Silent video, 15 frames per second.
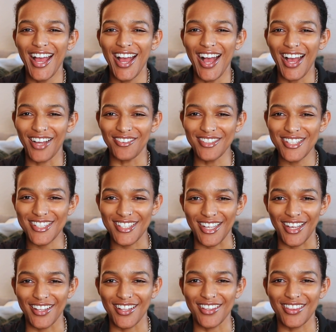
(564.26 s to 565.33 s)
I would
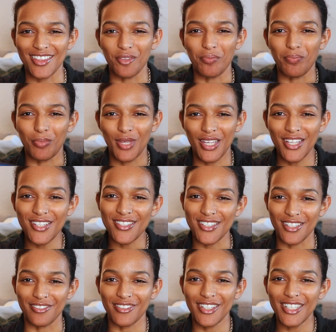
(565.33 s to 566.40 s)
say that the biggest
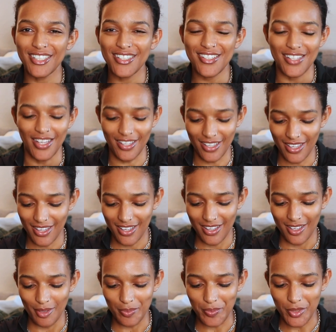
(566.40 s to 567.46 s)
difference like
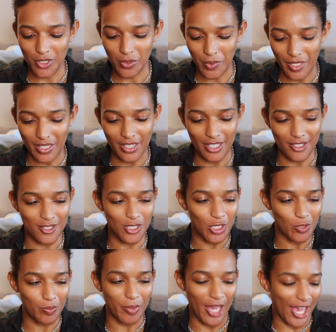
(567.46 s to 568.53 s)
between these
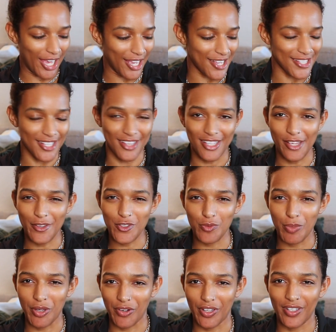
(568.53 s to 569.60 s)
two bags and the
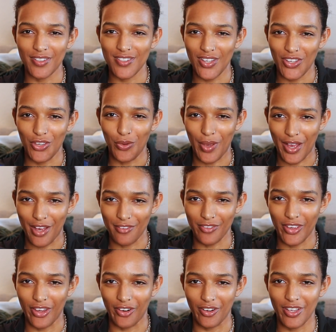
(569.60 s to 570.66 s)
experience that you have
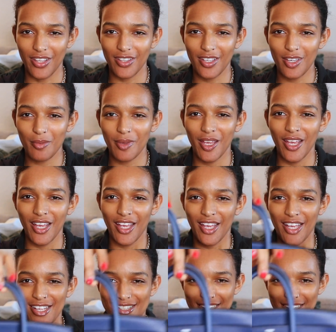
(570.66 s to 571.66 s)
carrying them is